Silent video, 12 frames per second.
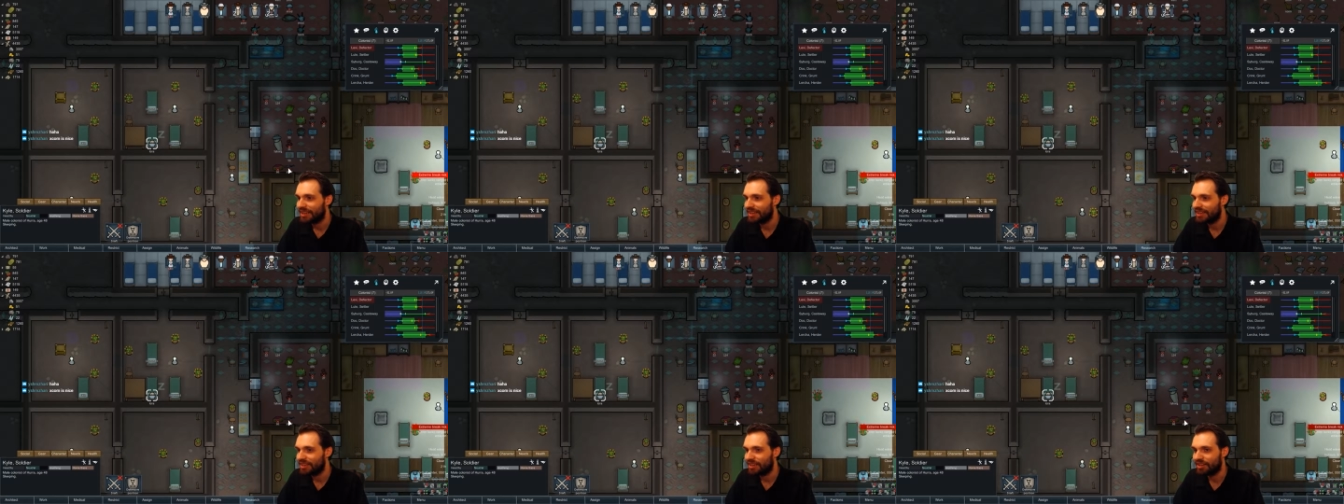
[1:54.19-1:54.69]
I
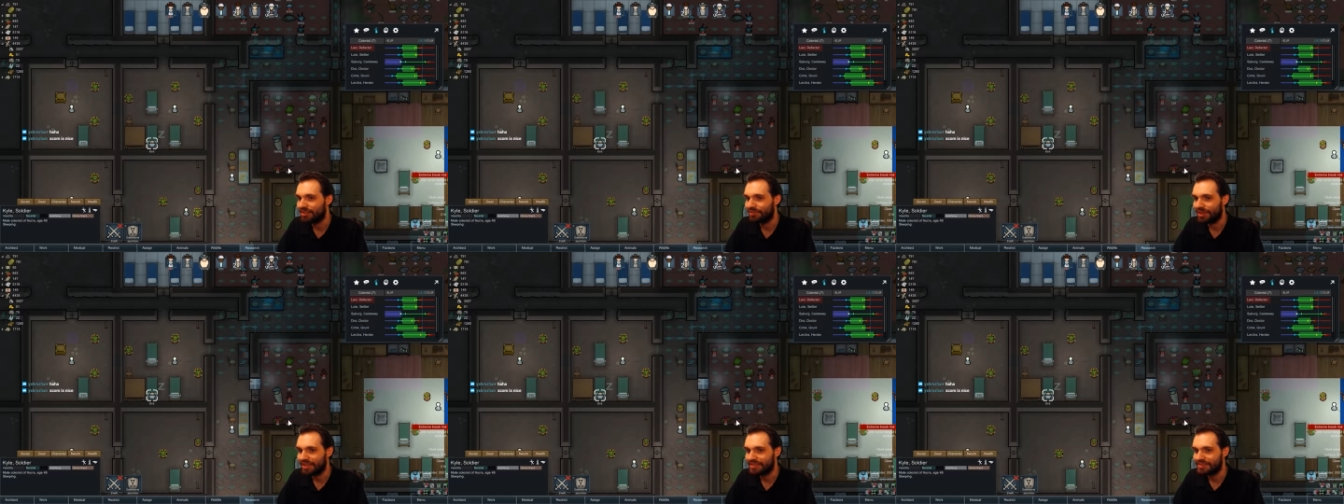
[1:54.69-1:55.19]
love
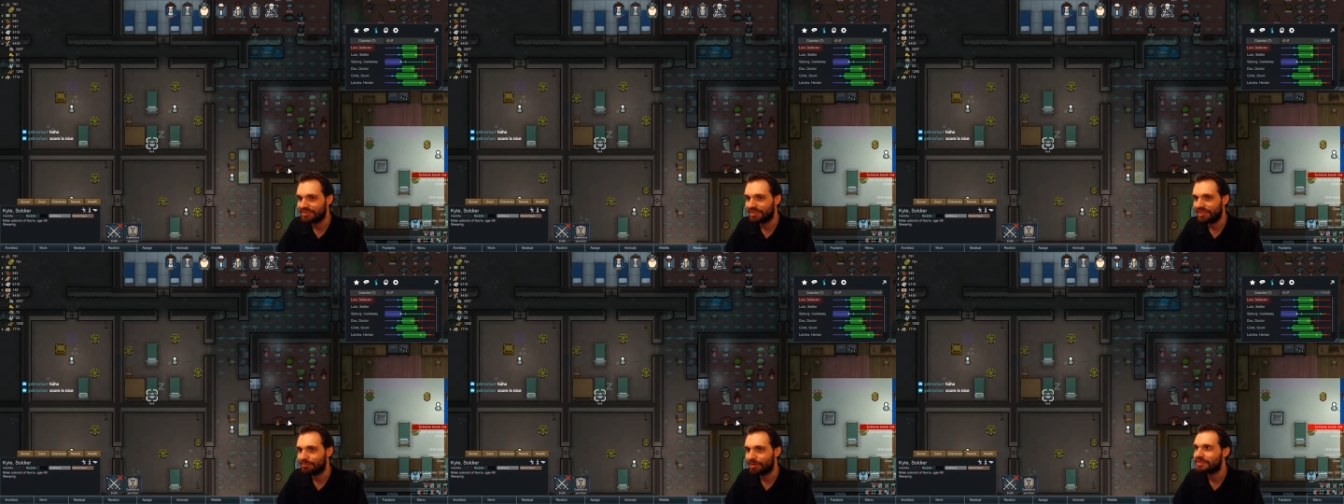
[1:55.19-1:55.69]

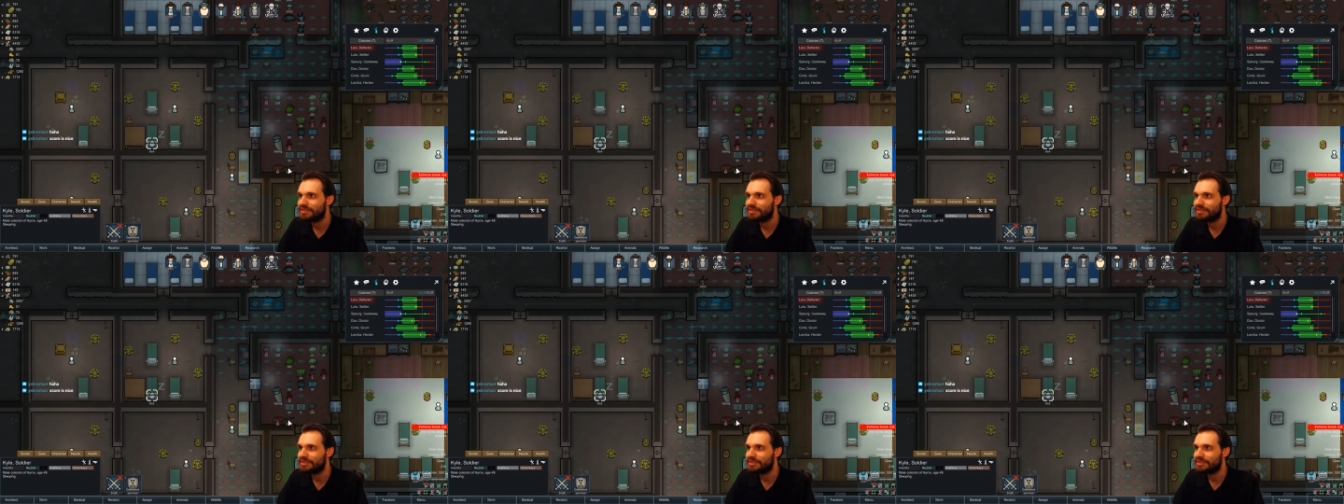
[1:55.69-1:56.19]
XCOM.
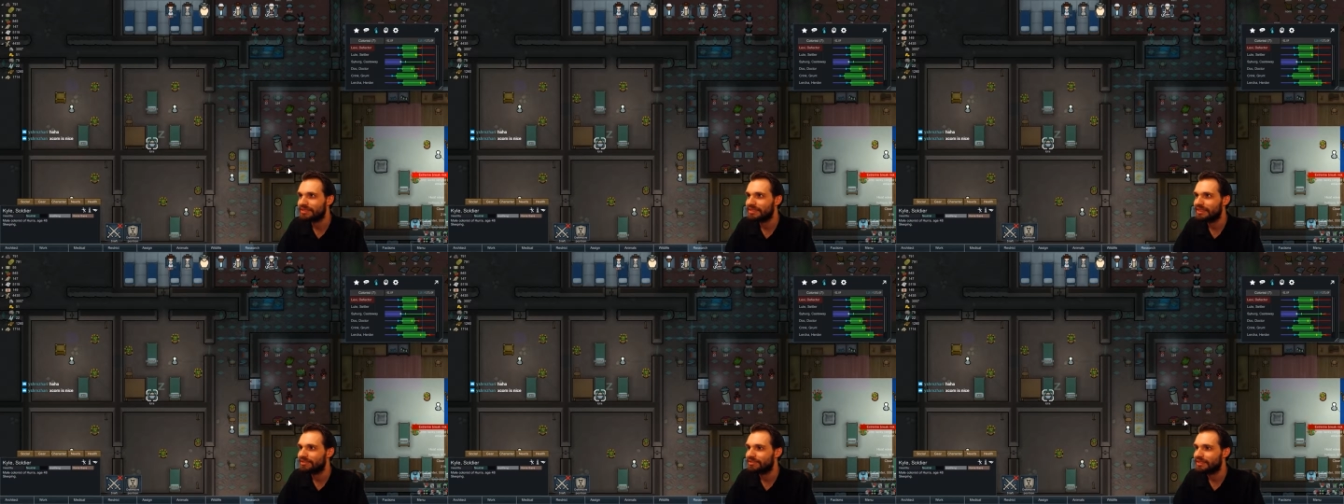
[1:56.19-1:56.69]
Um, what's the
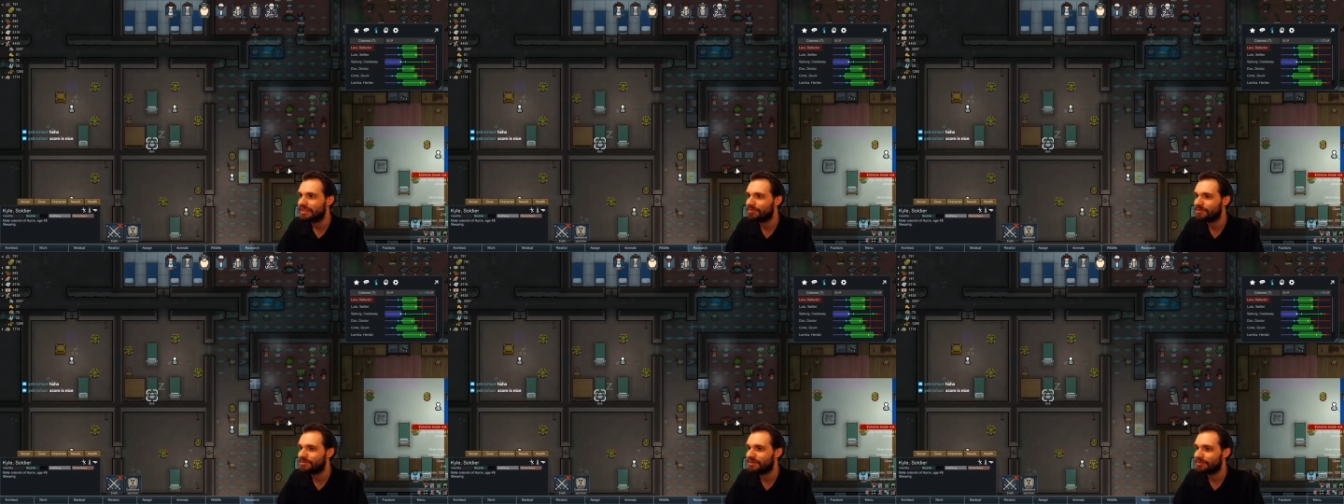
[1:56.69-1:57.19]
other thing
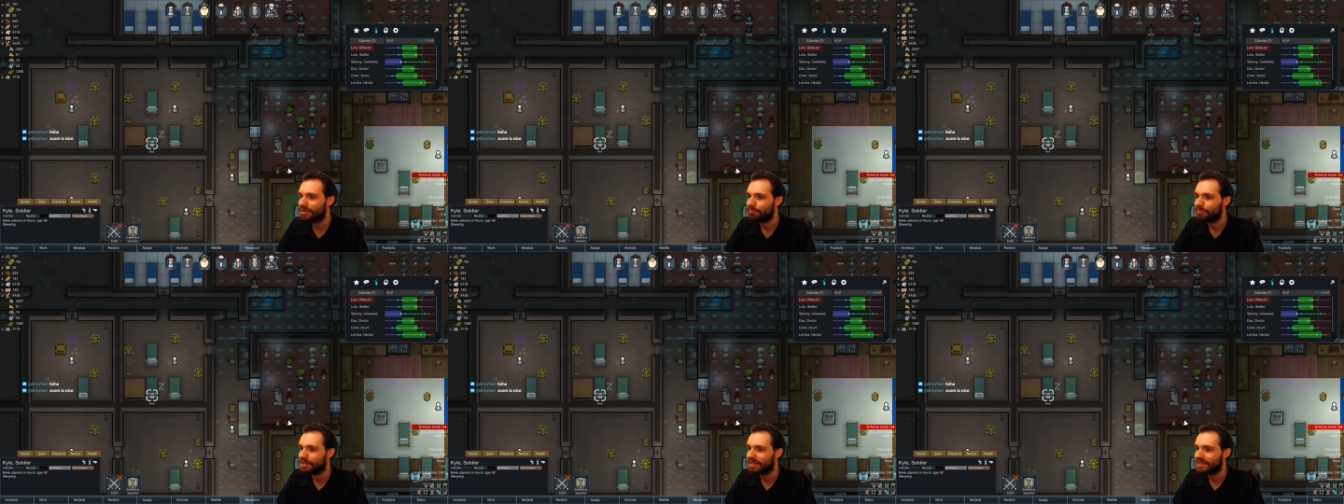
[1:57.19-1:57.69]
I'm streaming?
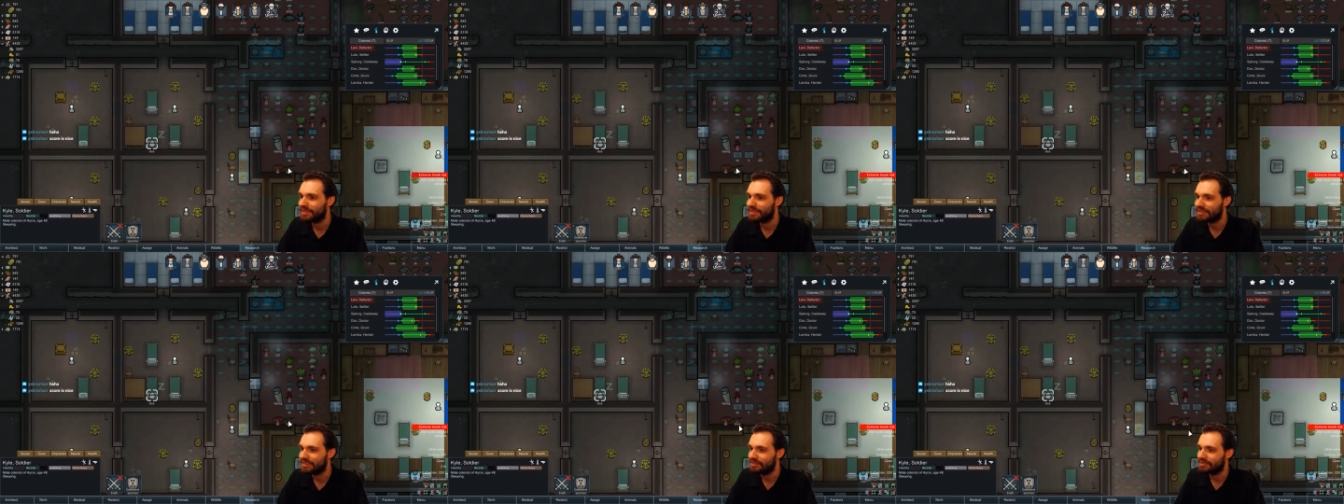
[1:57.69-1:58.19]
I'm
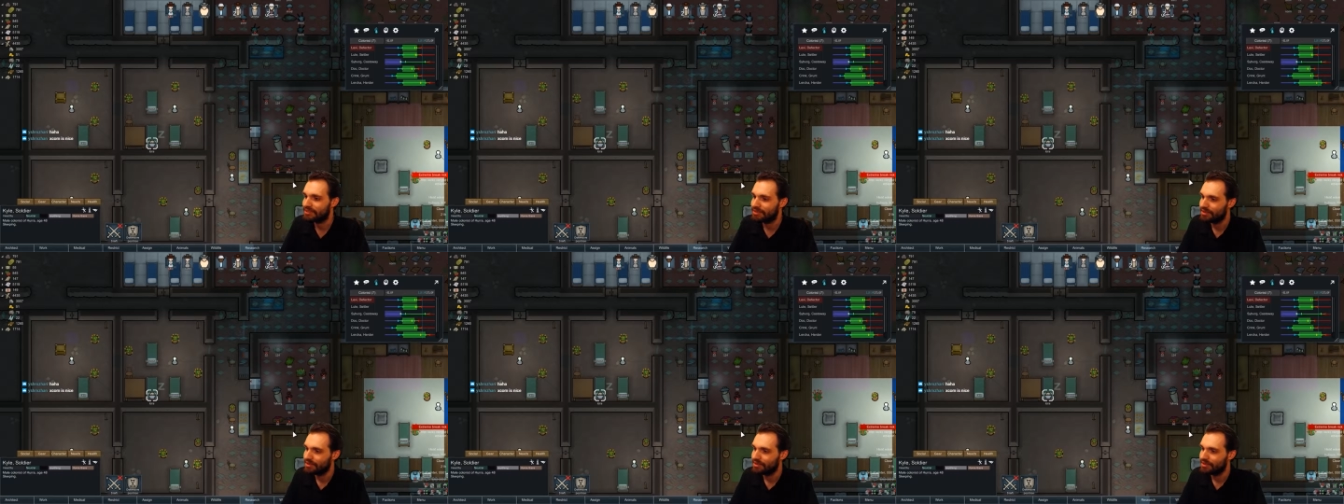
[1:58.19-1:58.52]
blanking here.